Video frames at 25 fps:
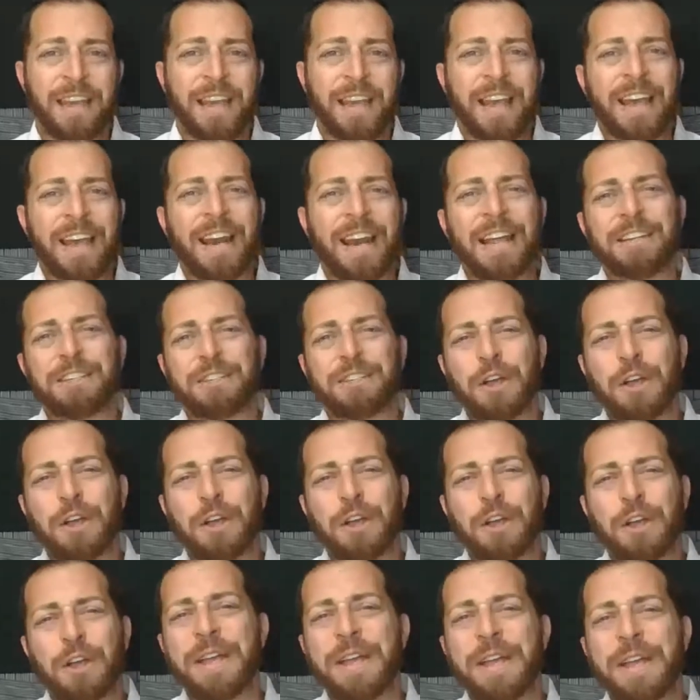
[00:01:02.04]
And I don't
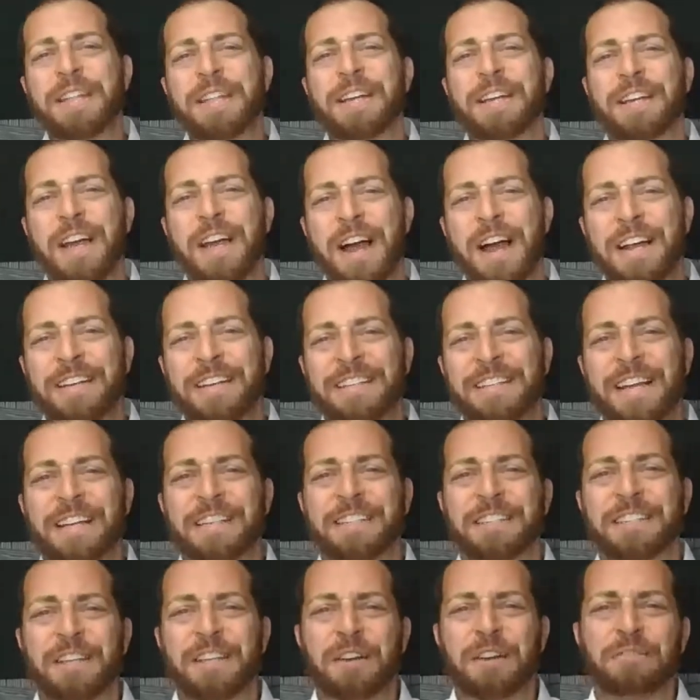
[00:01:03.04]
mean the context
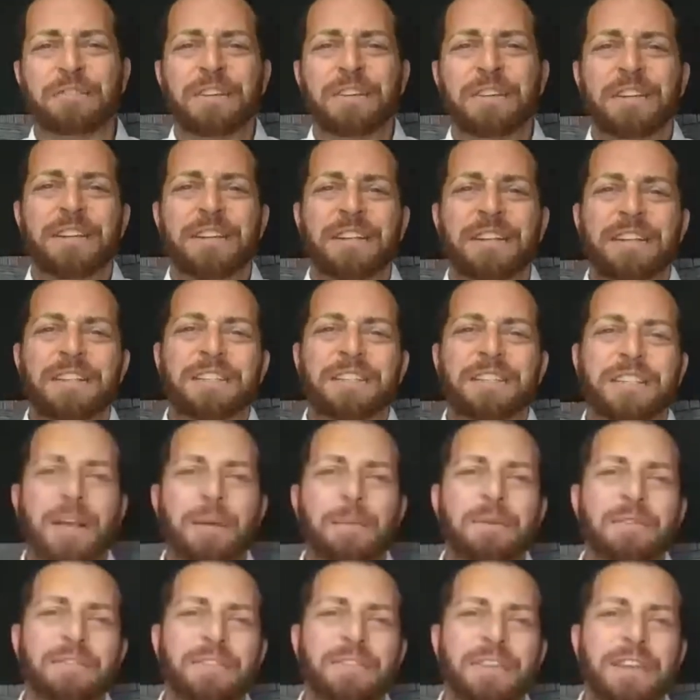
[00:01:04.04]
of some of
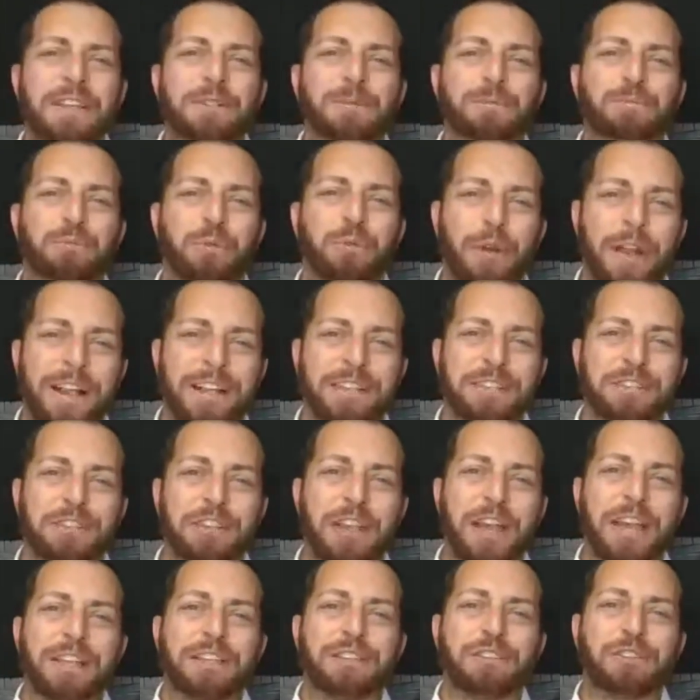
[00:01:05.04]
these pricks like
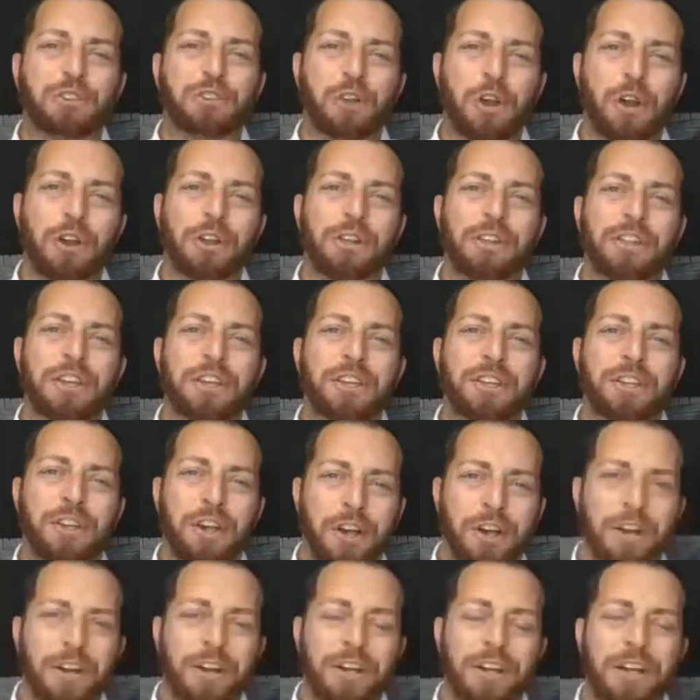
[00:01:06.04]
Charlie Kirk
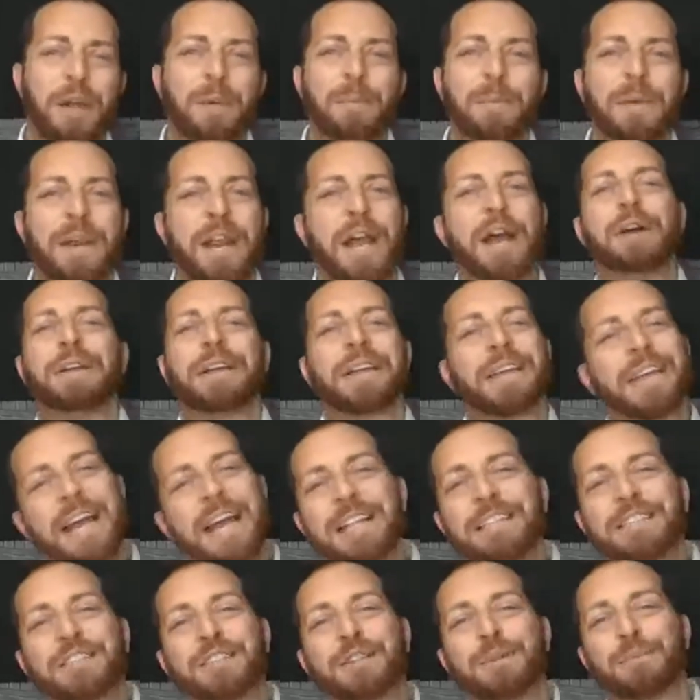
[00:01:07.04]
coming out against
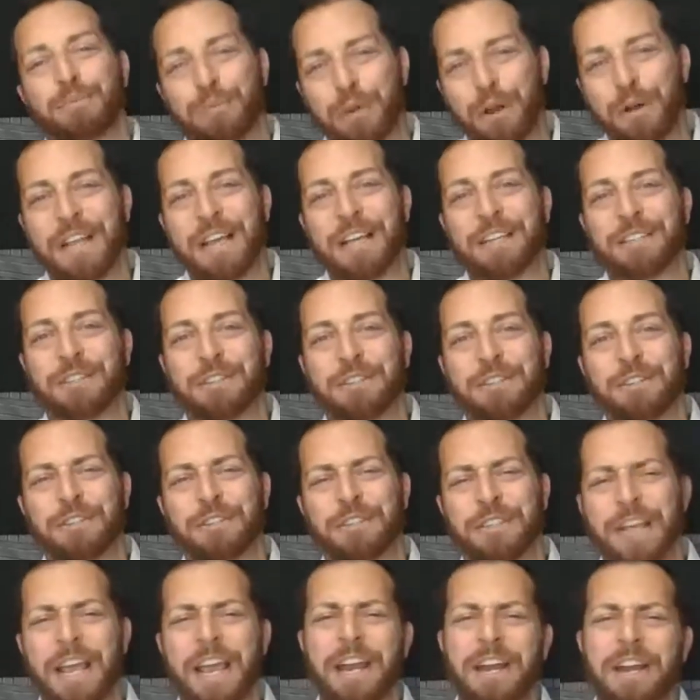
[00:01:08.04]
the protesters
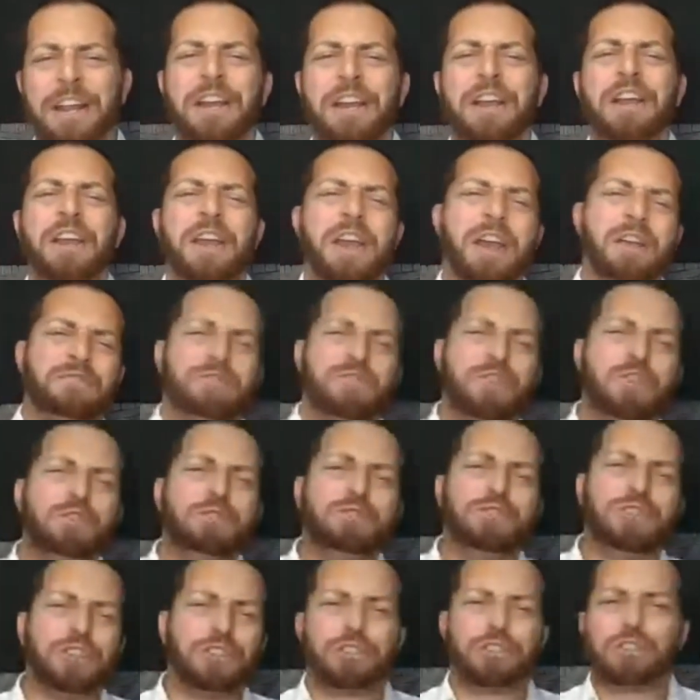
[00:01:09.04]
saying, if you
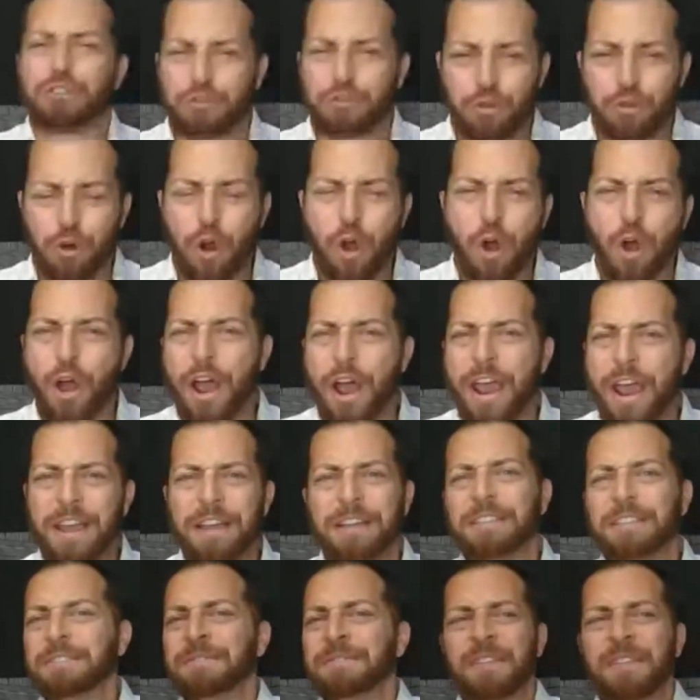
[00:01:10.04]
destroy,
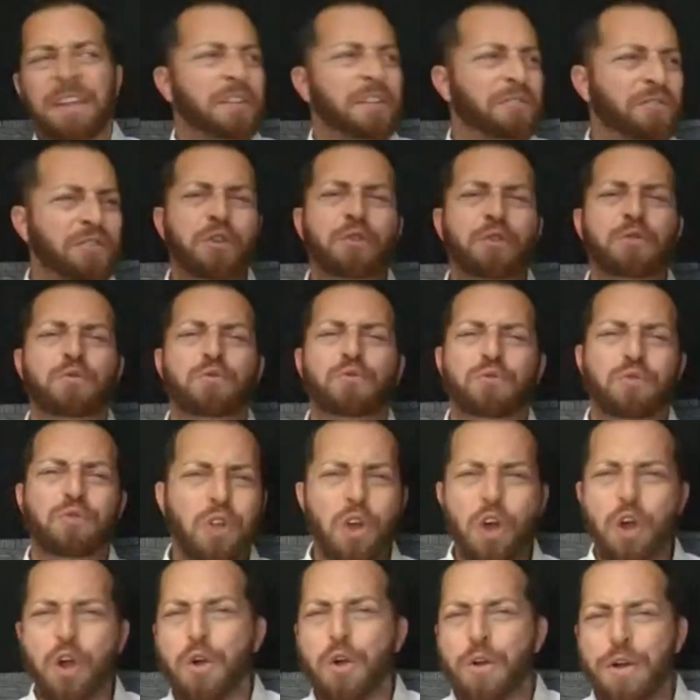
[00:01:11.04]
if you
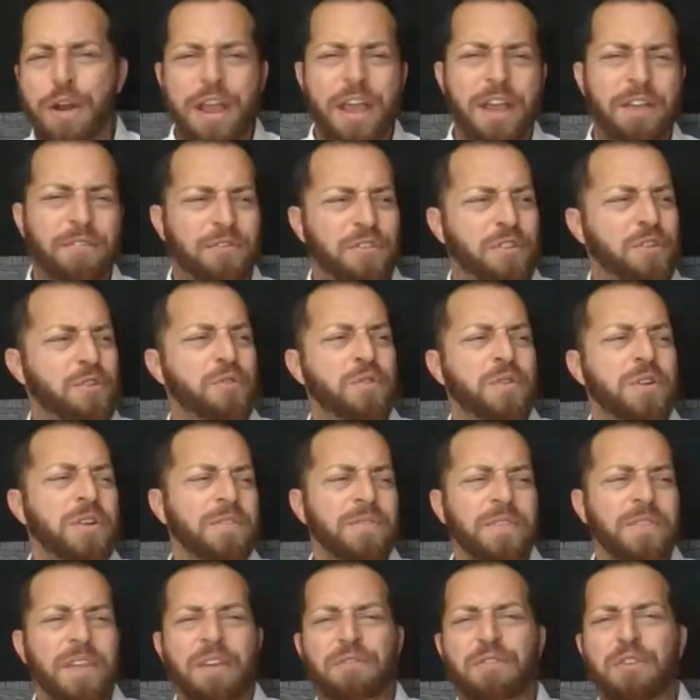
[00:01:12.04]
loot, if
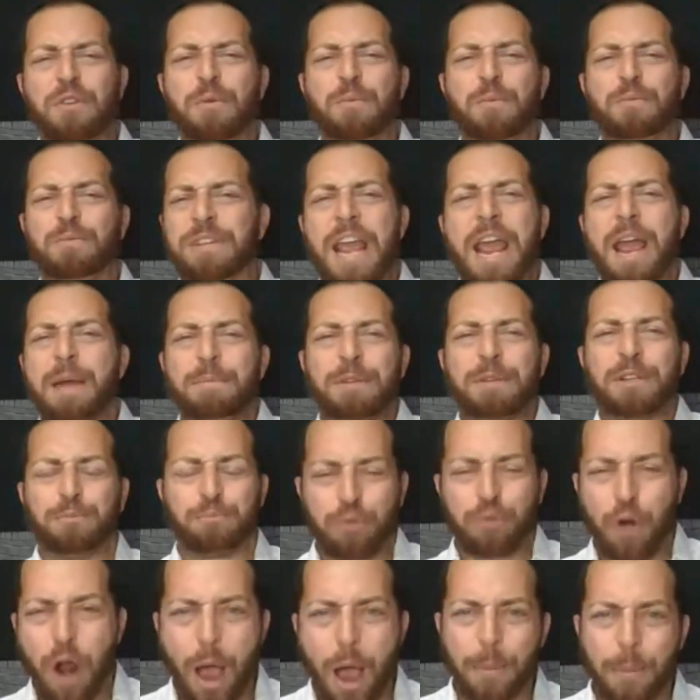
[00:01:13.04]
you damage
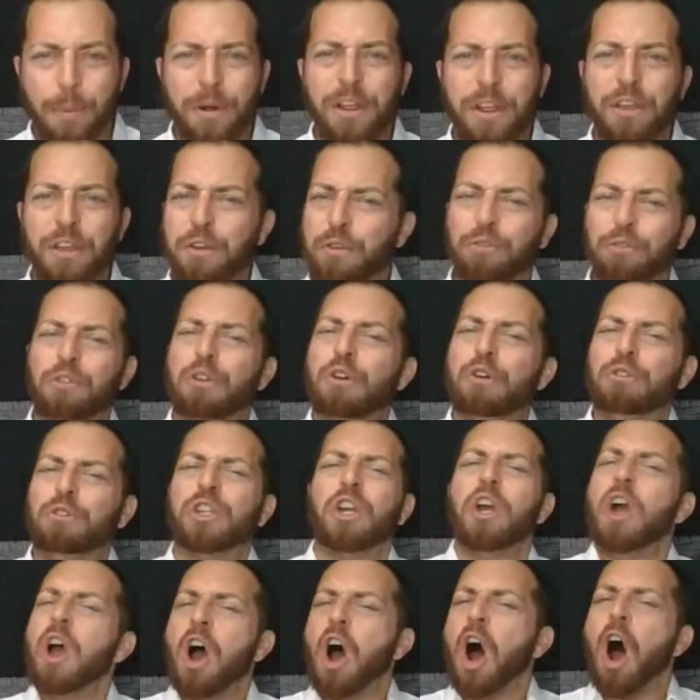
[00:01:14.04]
property, you lose
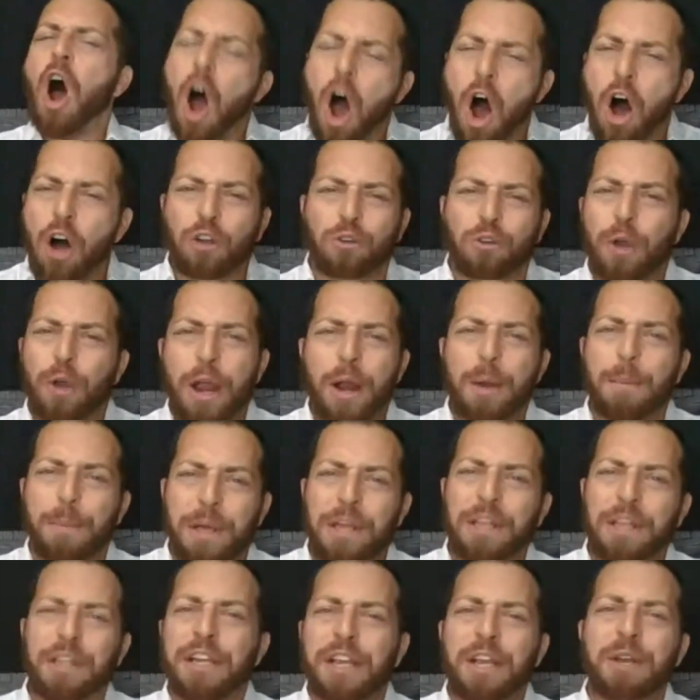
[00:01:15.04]
all
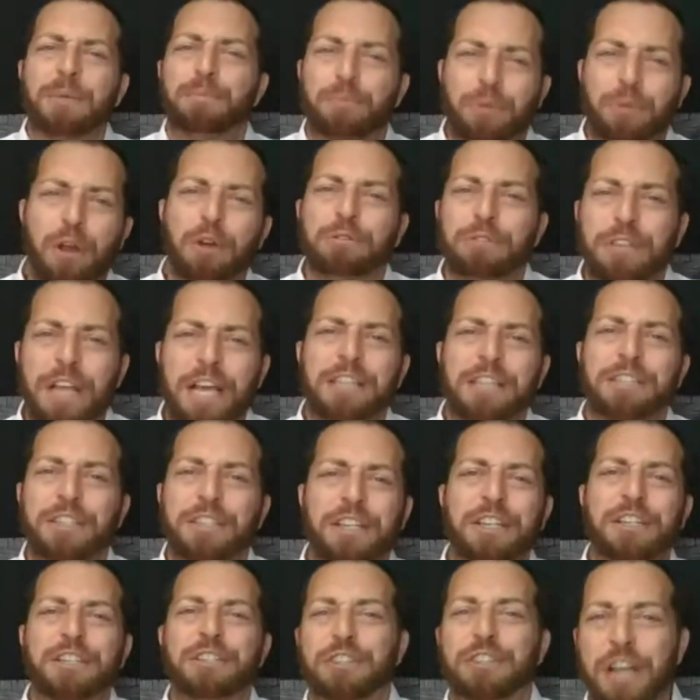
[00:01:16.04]
credibility in
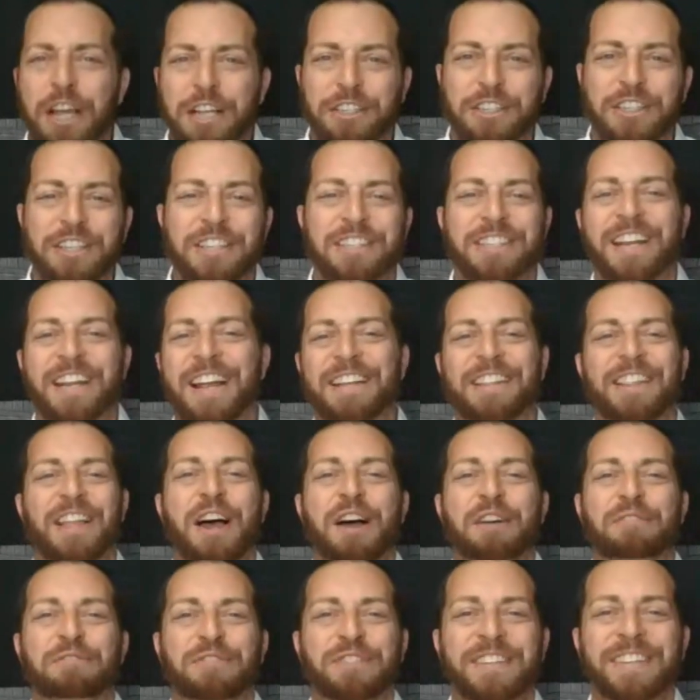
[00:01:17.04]
protesting injustice. And I
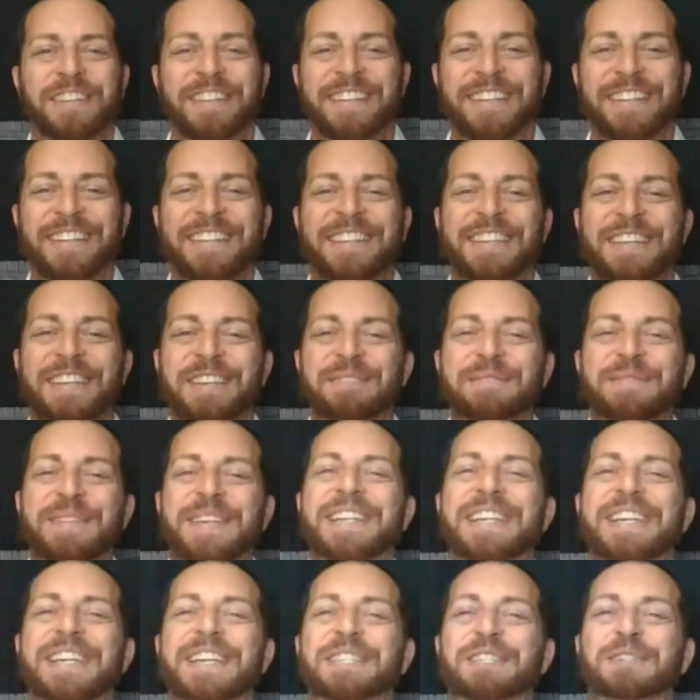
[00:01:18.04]
love the
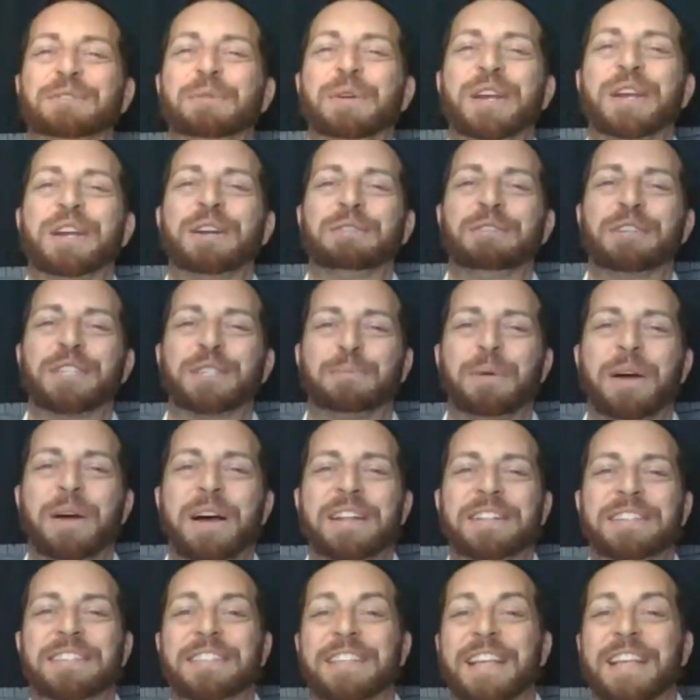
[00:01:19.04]
immediate Twitter
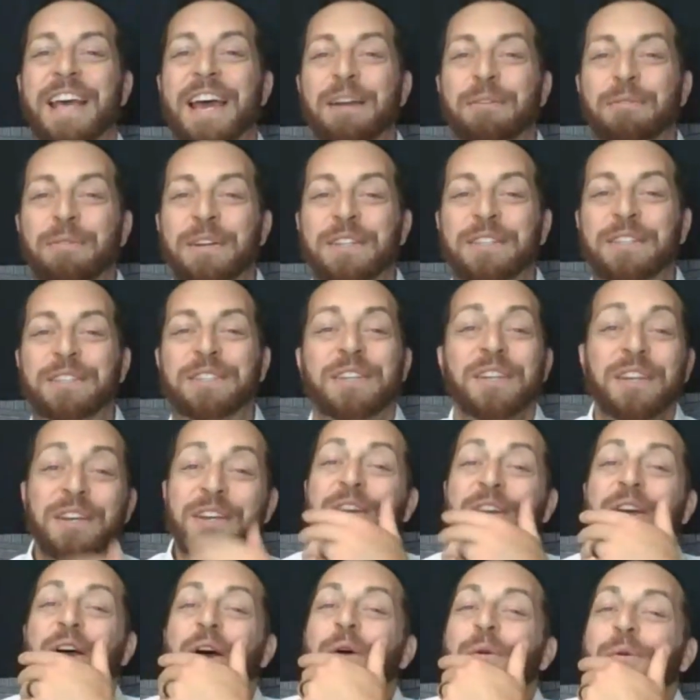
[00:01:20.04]
response to that was,
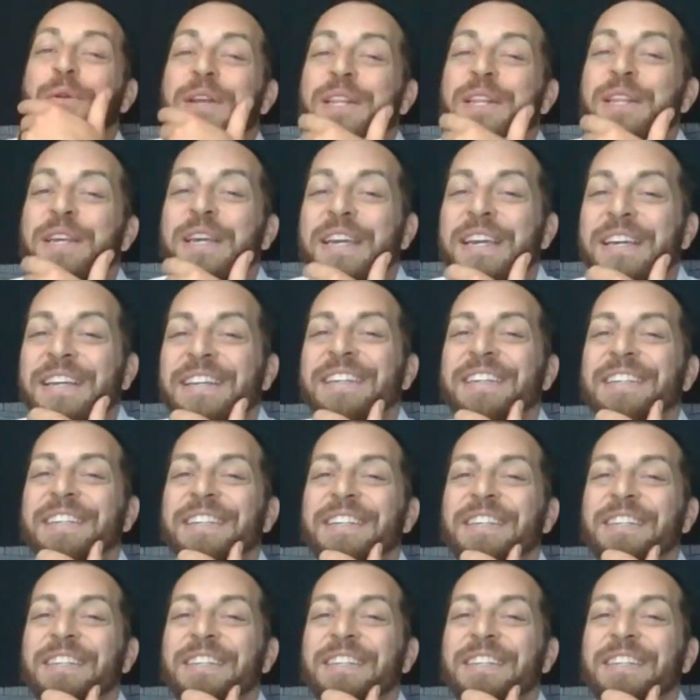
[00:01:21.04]
oh, really?